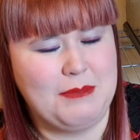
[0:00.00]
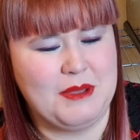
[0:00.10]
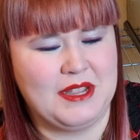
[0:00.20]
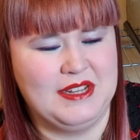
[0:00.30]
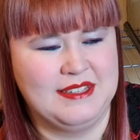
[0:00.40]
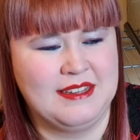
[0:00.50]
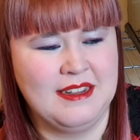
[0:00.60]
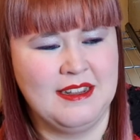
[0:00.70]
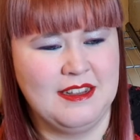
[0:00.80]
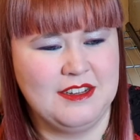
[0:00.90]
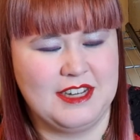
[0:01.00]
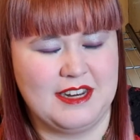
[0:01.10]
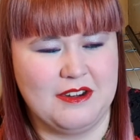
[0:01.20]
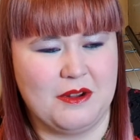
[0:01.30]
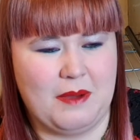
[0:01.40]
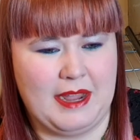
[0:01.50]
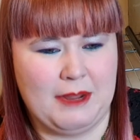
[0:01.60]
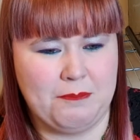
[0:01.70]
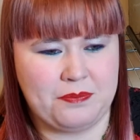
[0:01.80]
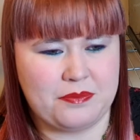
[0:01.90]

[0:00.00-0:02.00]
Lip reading: because she didn't quite